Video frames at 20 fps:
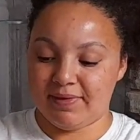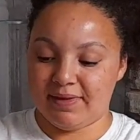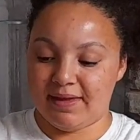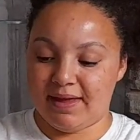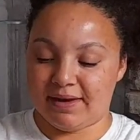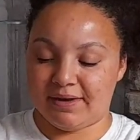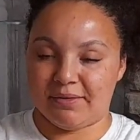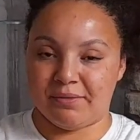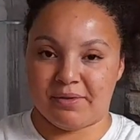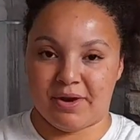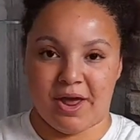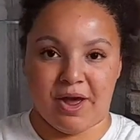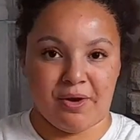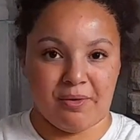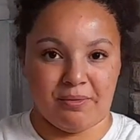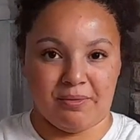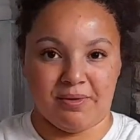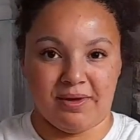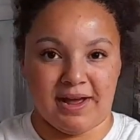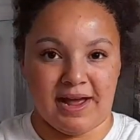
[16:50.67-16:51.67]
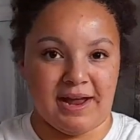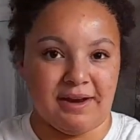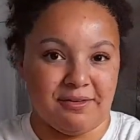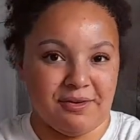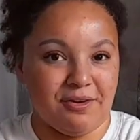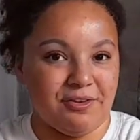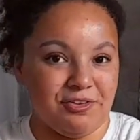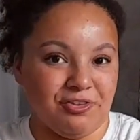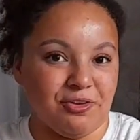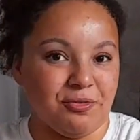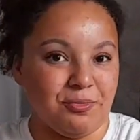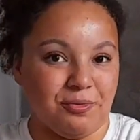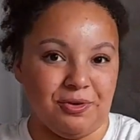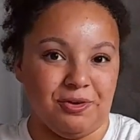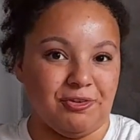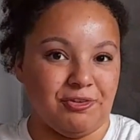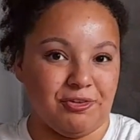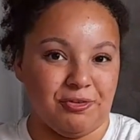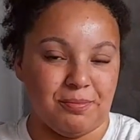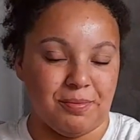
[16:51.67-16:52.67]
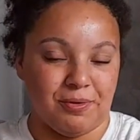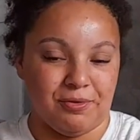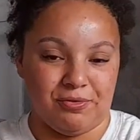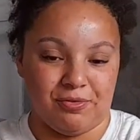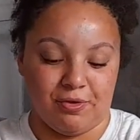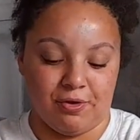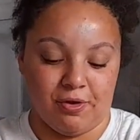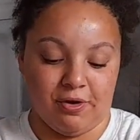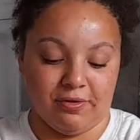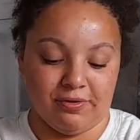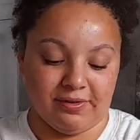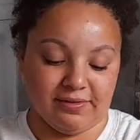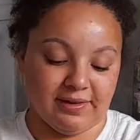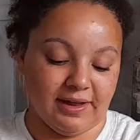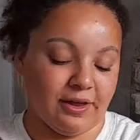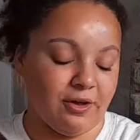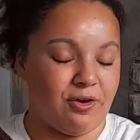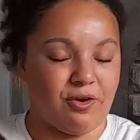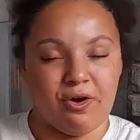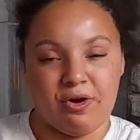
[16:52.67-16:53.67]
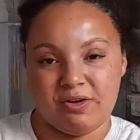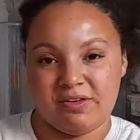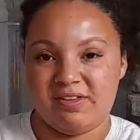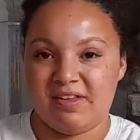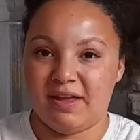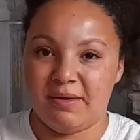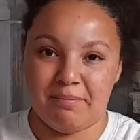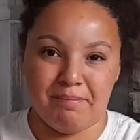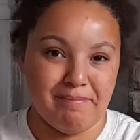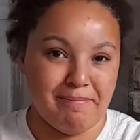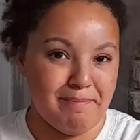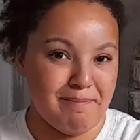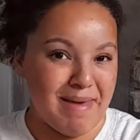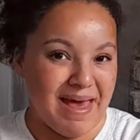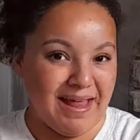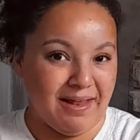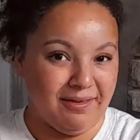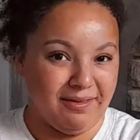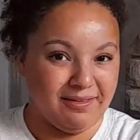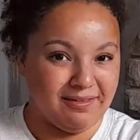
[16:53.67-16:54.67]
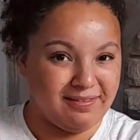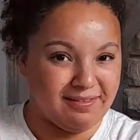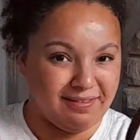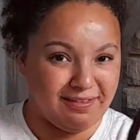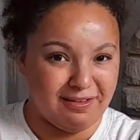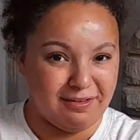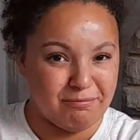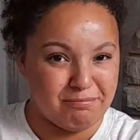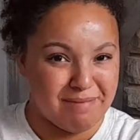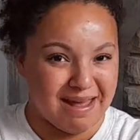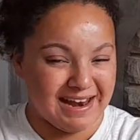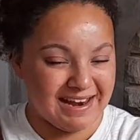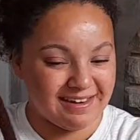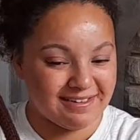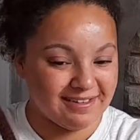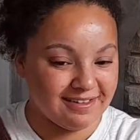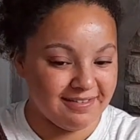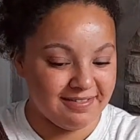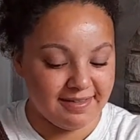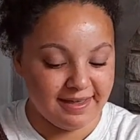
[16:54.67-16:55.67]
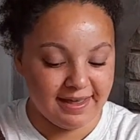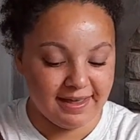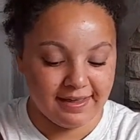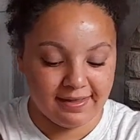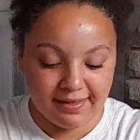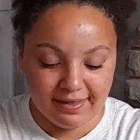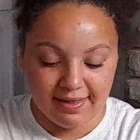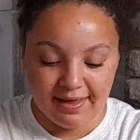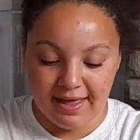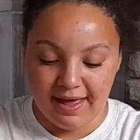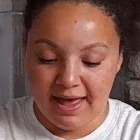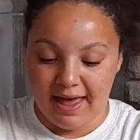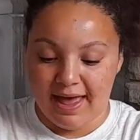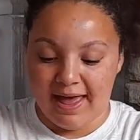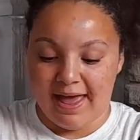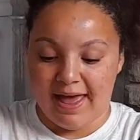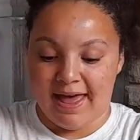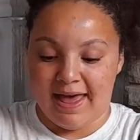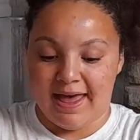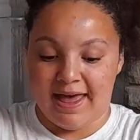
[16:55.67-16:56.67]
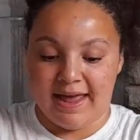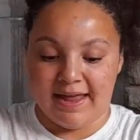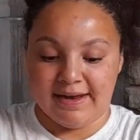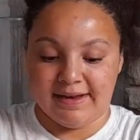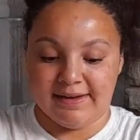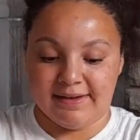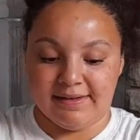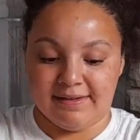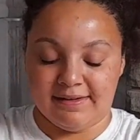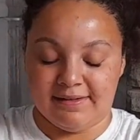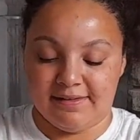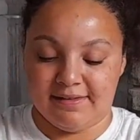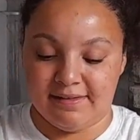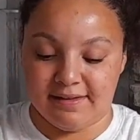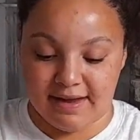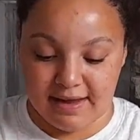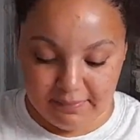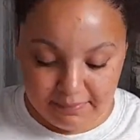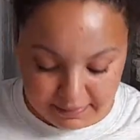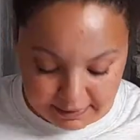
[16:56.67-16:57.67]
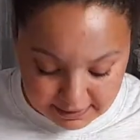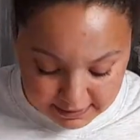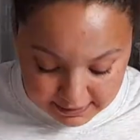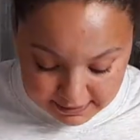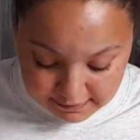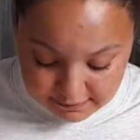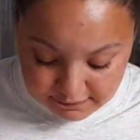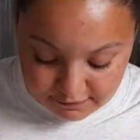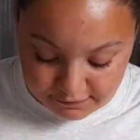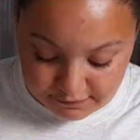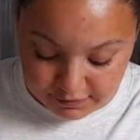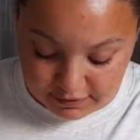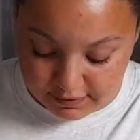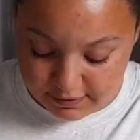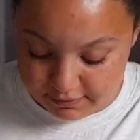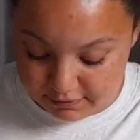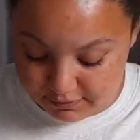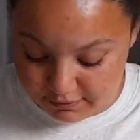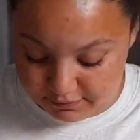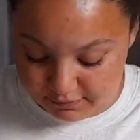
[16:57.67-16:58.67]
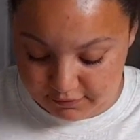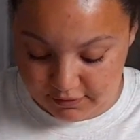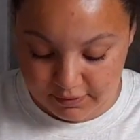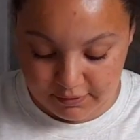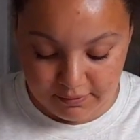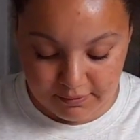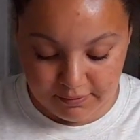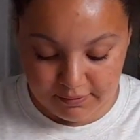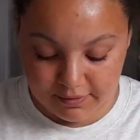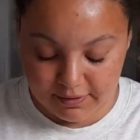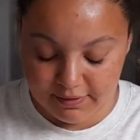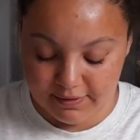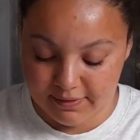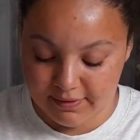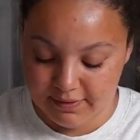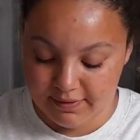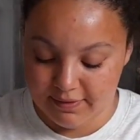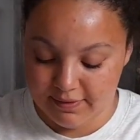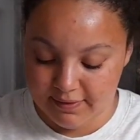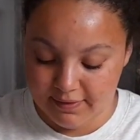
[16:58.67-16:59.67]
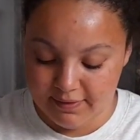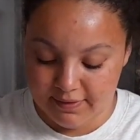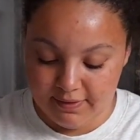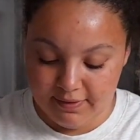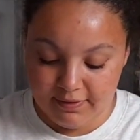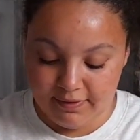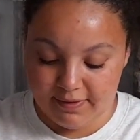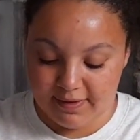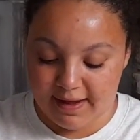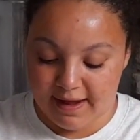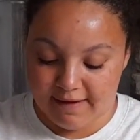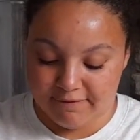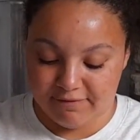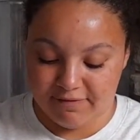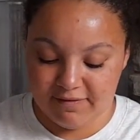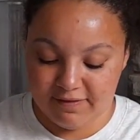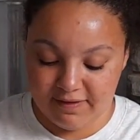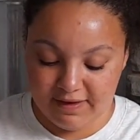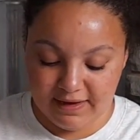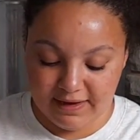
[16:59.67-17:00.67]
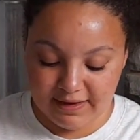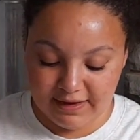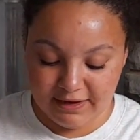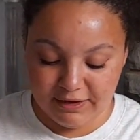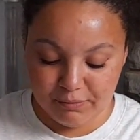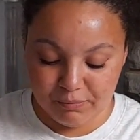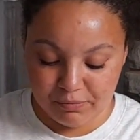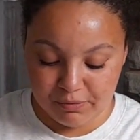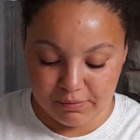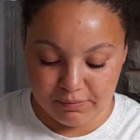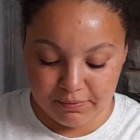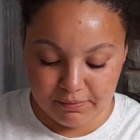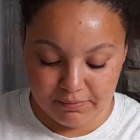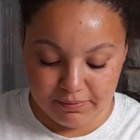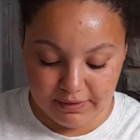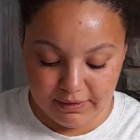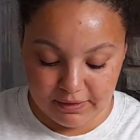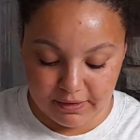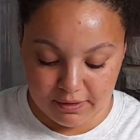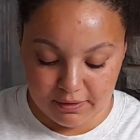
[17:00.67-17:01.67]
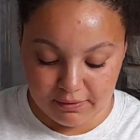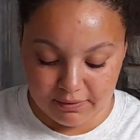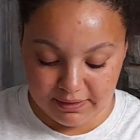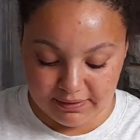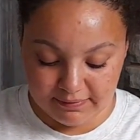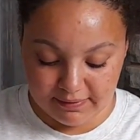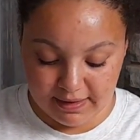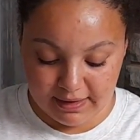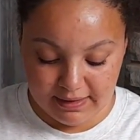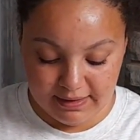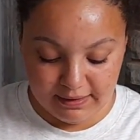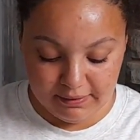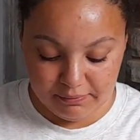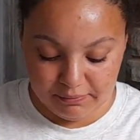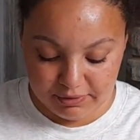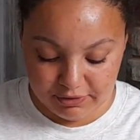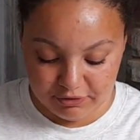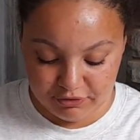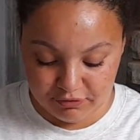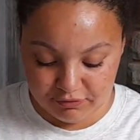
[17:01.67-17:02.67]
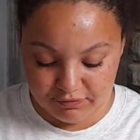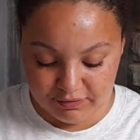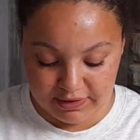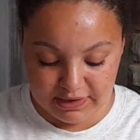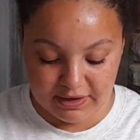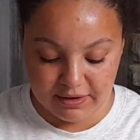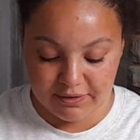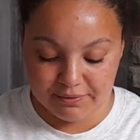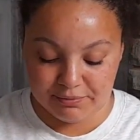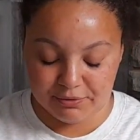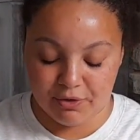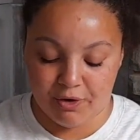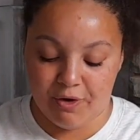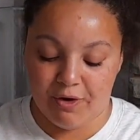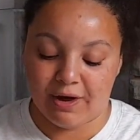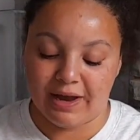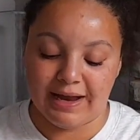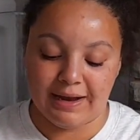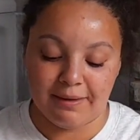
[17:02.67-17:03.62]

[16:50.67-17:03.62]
I don't know, I'm not sure what you're supposed to call this, like a corset belt suspender thing. And I mean, for those of you that have seen it, you probably know exactly which video I'm talking